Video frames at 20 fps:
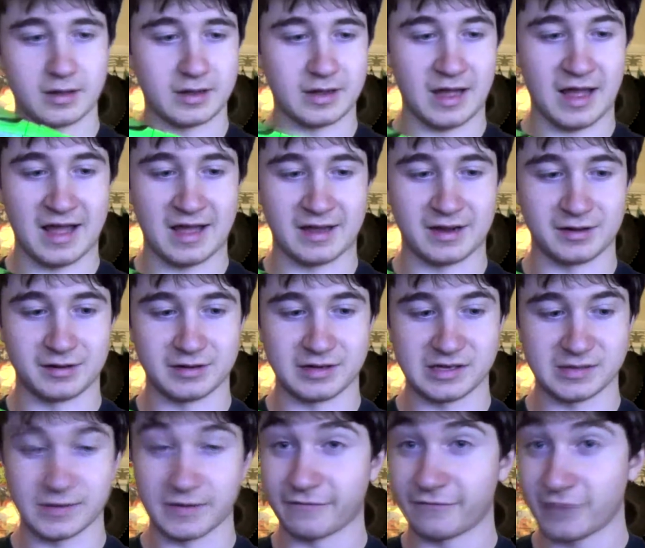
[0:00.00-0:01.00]
and
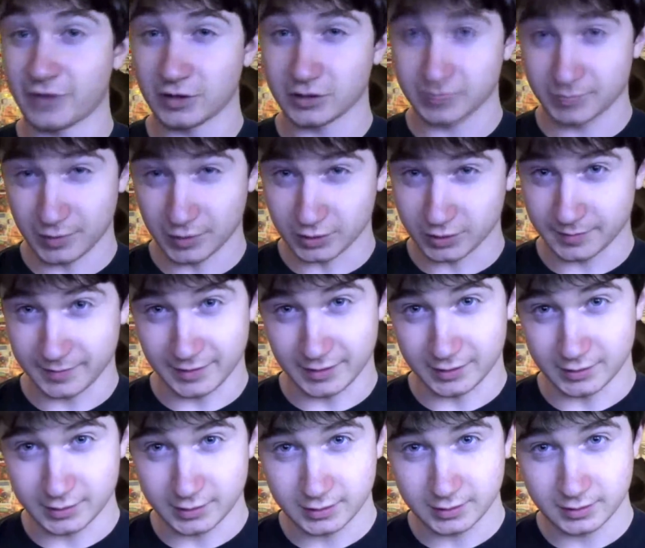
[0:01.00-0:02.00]
it's my first
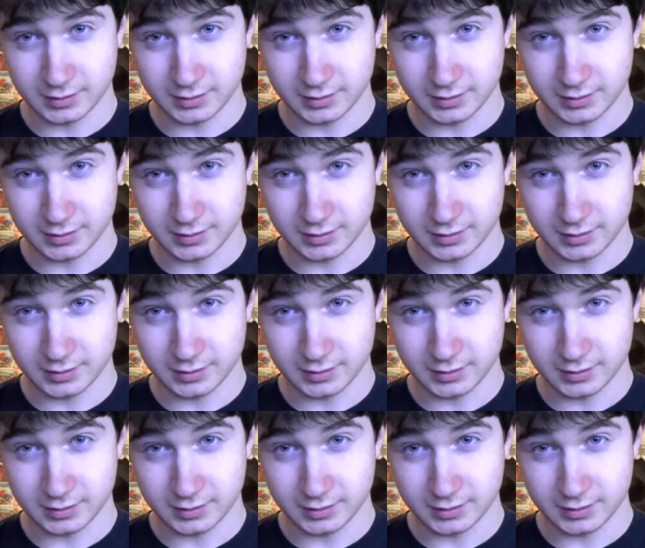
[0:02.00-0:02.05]
Masterpiece.